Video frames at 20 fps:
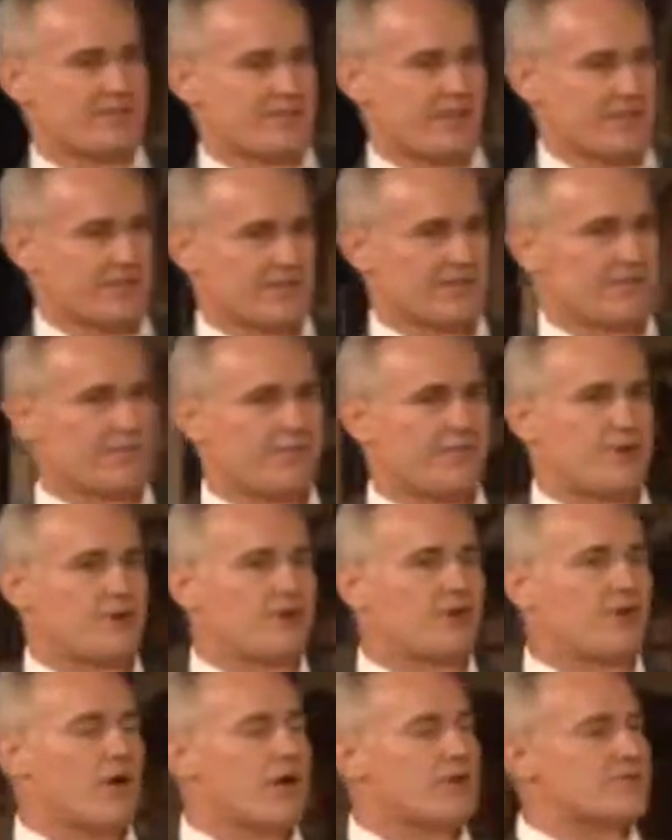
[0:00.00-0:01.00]
us, and fear
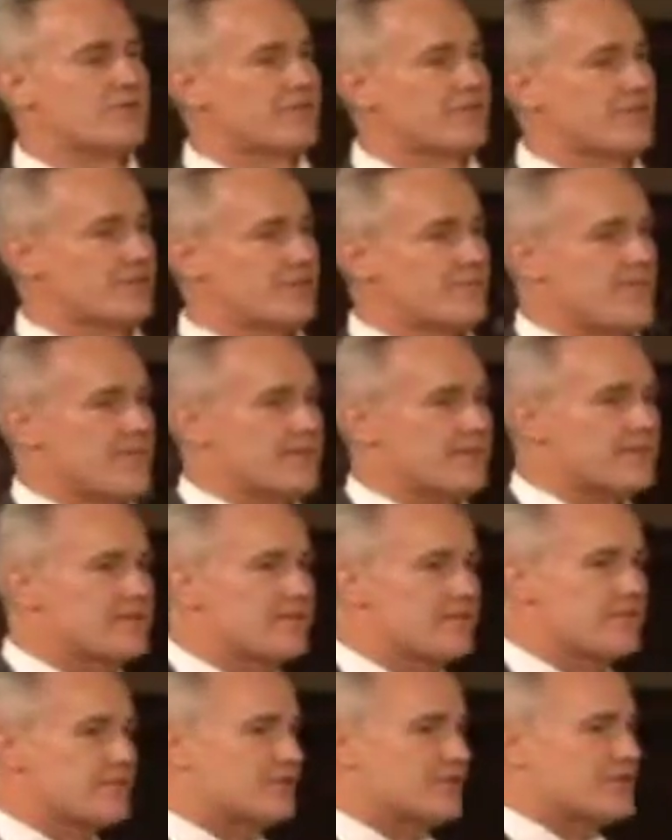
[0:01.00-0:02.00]
causes us to make
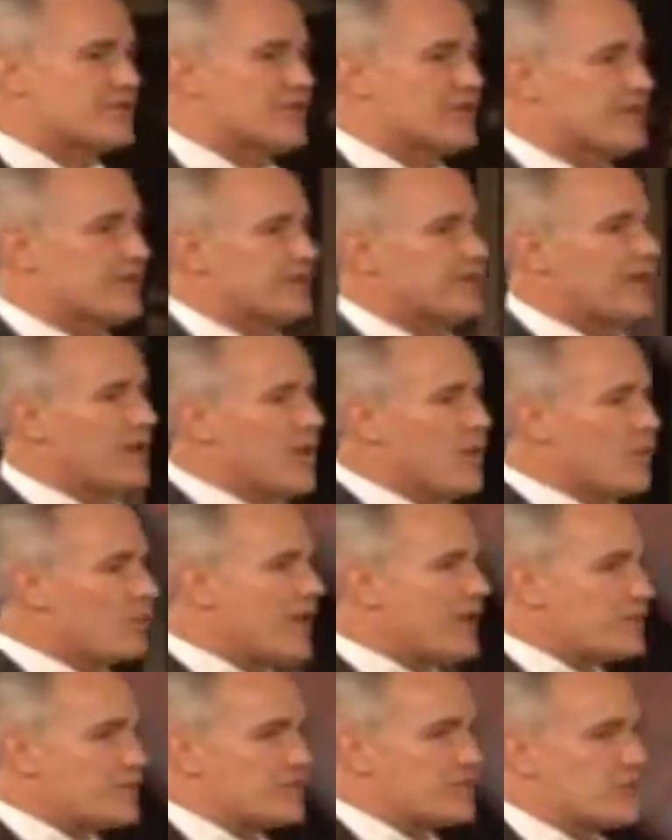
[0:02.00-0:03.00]
decisions that in
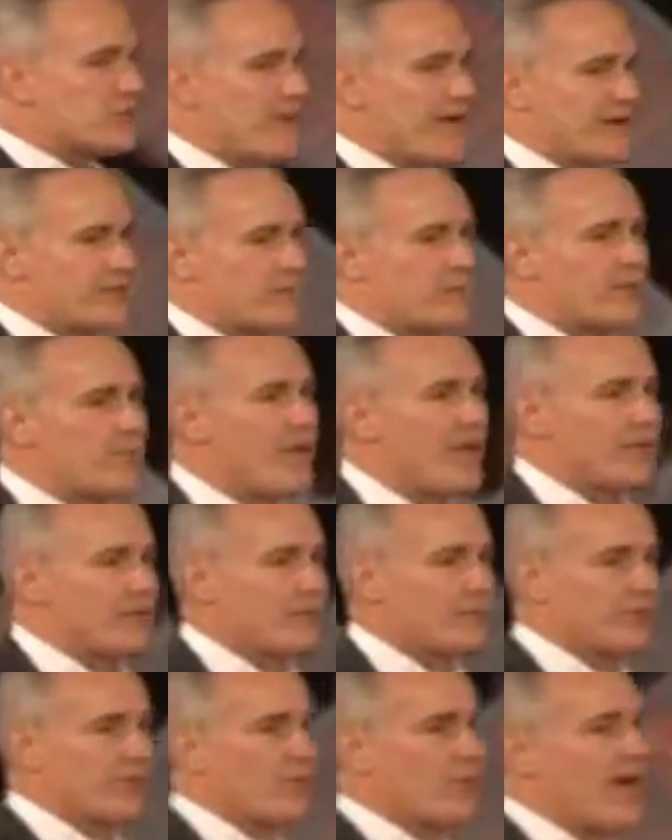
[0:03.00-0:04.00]
retrospect we might
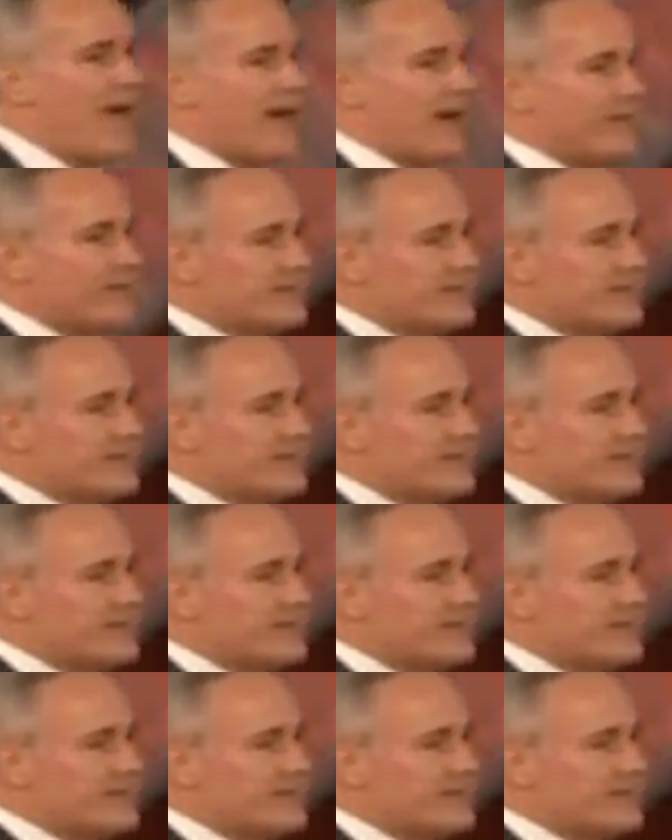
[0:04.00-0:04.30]
regret.